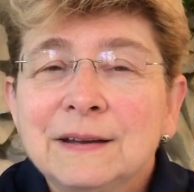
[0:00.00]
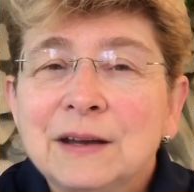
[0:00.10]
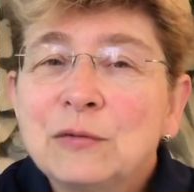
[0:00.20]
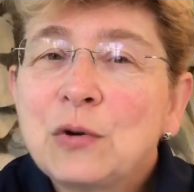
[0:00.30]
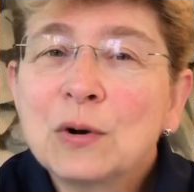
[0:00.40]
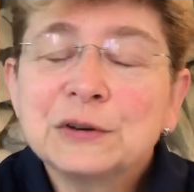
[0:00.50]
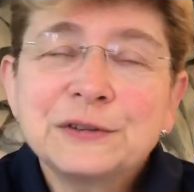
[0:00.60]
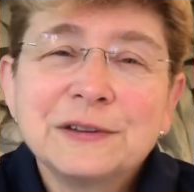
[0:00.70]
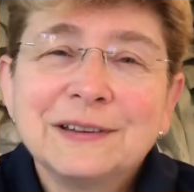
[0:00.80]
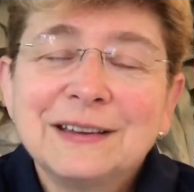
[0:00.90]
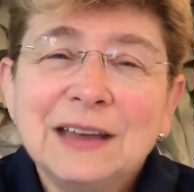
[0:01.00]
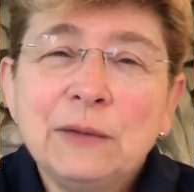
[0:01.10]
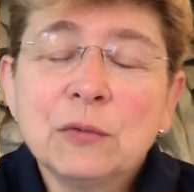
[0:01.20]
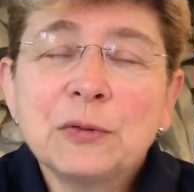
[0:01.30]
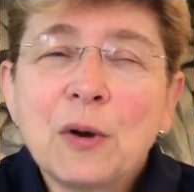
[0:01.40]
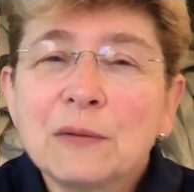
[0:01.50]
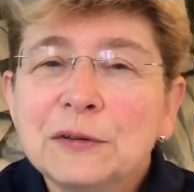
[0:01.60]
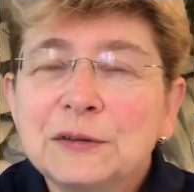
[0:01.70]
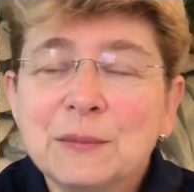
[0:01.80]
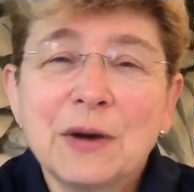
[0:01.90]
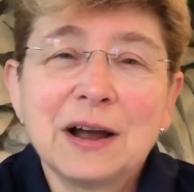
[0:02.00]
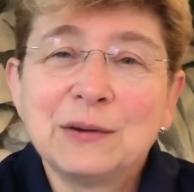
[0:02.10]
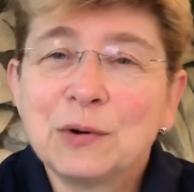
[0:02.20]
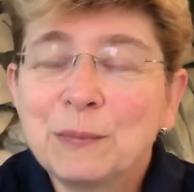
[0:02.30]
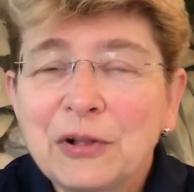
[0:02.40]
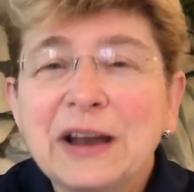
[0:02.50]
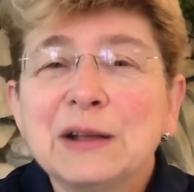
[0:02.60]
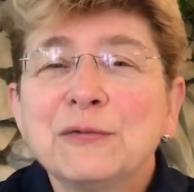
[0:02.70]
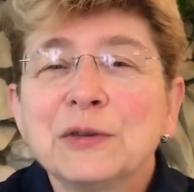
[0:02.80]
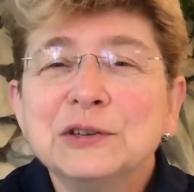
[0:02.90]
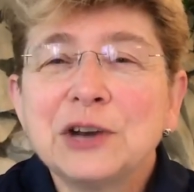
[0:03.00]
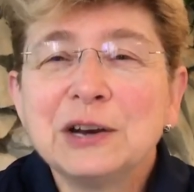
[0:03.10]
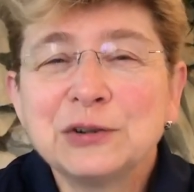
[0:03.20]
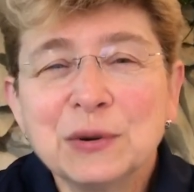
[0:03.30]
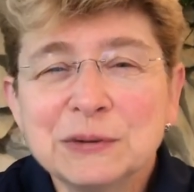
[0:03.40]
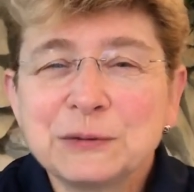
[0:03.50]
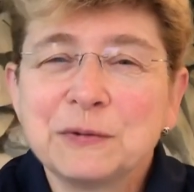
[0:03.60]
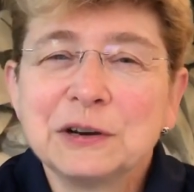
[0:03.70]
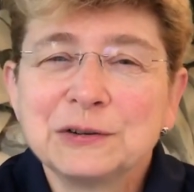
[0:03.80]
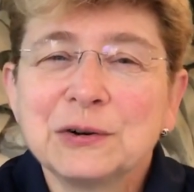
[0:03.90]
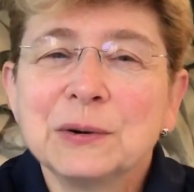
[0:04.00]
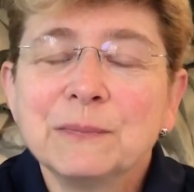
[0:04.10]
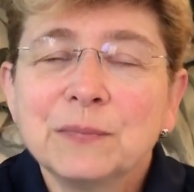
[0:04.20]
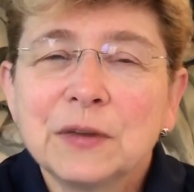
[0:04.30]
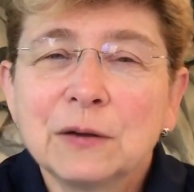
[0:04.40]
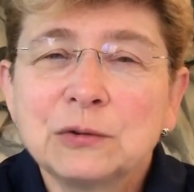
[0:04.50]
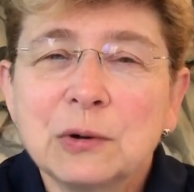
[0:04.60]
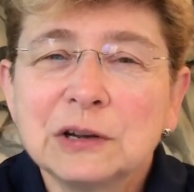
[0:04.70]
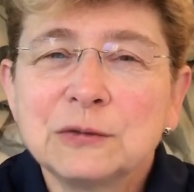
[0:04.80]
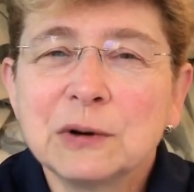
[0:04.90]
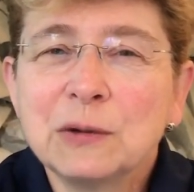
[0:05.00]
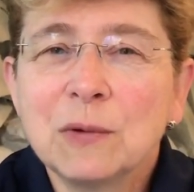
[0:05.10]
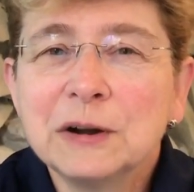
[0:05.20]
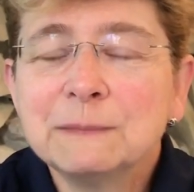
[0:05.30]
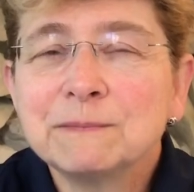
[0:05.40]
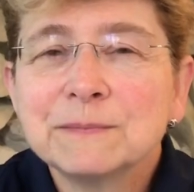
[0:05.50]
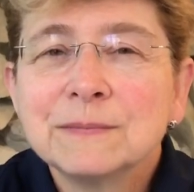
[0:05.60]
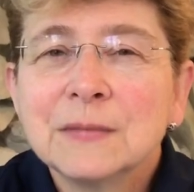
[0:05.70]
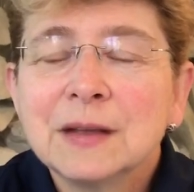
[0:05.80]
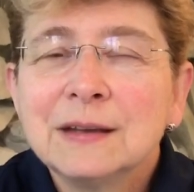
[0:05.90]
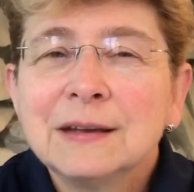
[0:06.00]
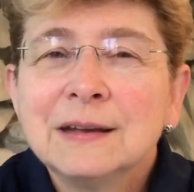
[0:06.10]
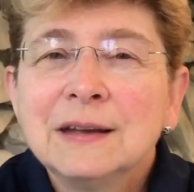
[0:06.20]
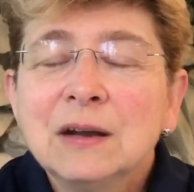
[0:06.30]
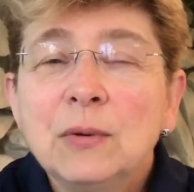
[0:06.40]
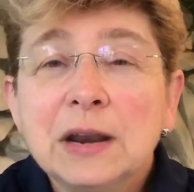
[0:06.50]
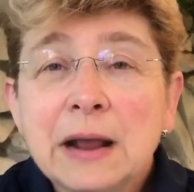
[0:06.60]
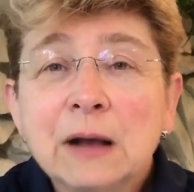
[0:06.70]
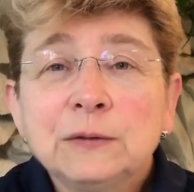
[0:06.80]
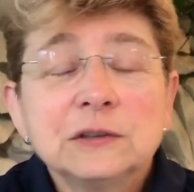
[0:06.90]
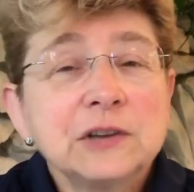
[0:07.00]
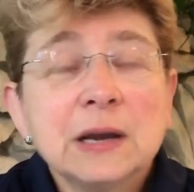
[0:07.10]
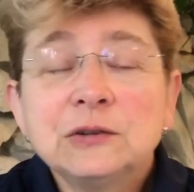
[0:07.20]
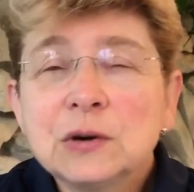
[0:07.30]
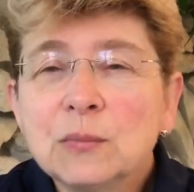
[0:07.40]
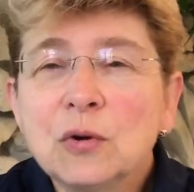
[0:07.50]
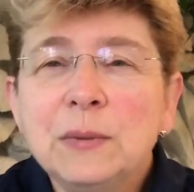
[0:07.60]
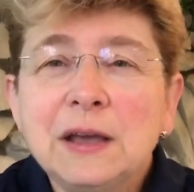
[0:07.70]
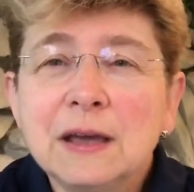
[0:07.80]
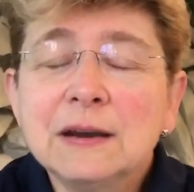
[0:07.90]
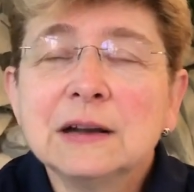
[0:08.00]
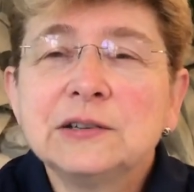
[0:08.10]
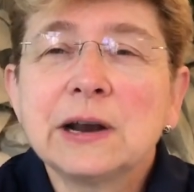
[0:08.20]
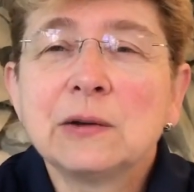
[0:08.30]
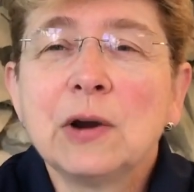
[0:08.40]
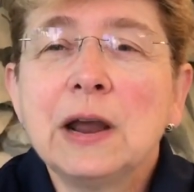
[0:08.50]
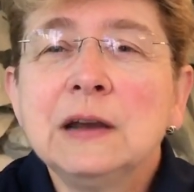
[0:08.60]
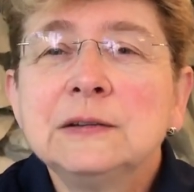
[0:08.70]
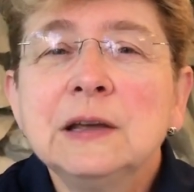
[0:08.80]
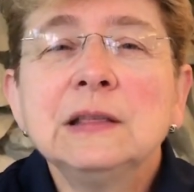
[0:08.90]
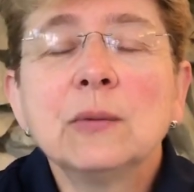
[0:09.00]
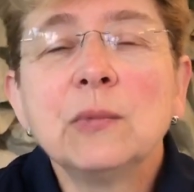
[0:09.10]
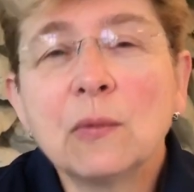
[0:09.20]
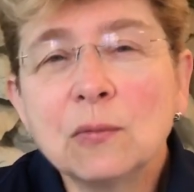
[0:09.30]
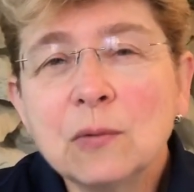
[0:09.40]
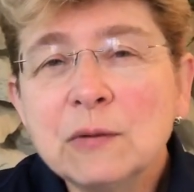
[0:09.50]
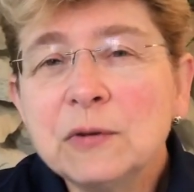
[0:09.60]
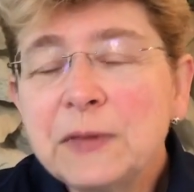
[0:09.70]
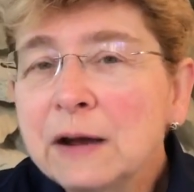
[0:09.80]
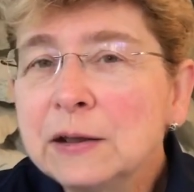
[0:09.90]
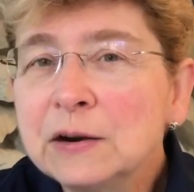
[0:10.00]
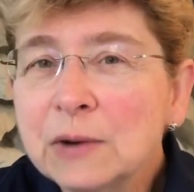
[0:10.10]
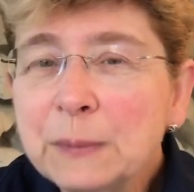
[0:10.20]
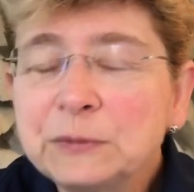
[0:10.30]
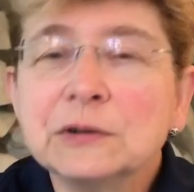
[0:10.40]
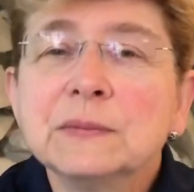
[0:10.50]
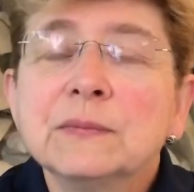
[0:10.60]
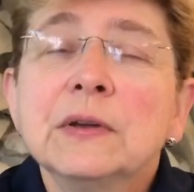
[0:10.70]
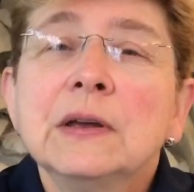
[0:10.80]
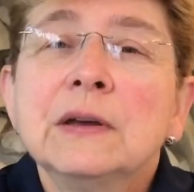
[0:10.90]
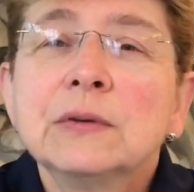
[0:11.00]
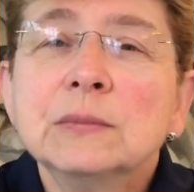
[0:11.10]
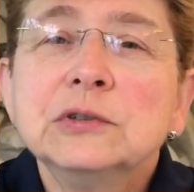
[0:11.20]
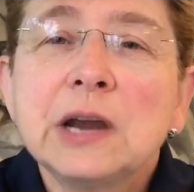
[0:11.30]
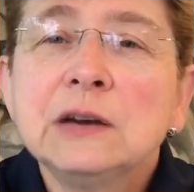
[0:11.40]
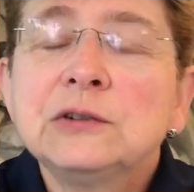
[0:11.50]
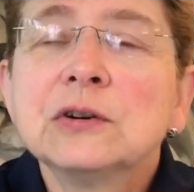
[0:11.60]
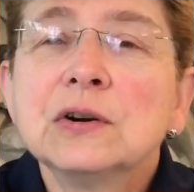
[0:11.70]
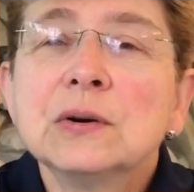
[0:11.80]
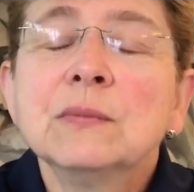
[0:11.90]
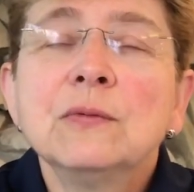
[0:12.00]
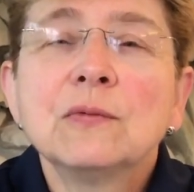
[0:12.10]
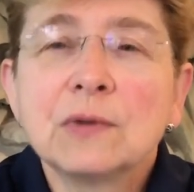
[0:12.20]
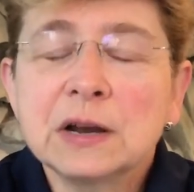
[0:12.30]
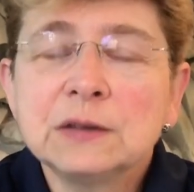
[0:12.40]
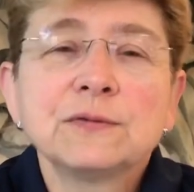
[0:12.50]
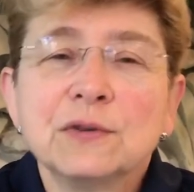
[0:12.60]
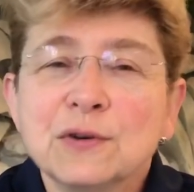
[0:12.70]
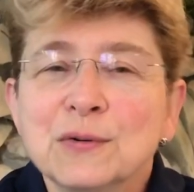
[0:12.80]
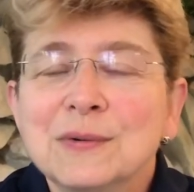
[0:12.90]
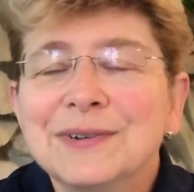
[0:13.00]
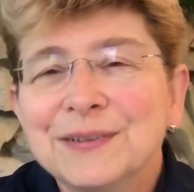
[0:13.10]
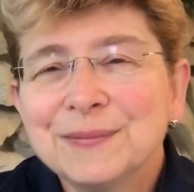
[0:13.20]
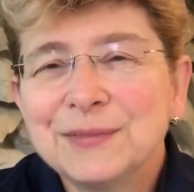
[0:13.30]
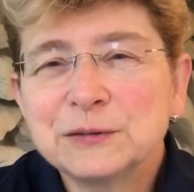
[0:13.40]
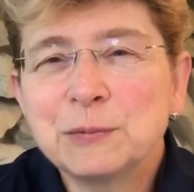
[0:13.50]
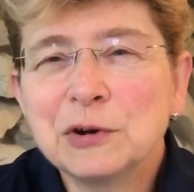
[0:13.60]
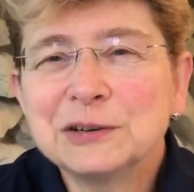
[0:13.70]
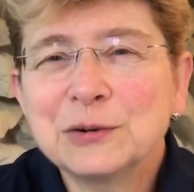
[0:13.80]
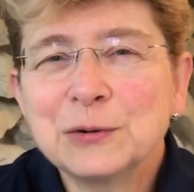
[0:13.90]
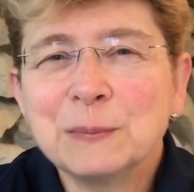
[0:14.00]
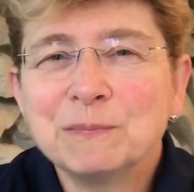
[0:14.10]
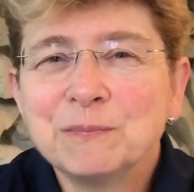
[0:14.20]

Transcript: Of course, even with all this in mind, we're planning for the J-term and spring term of 2021. We announced that J-term will begin on January 18th, and we will run without interruption from J-term right through the spring term.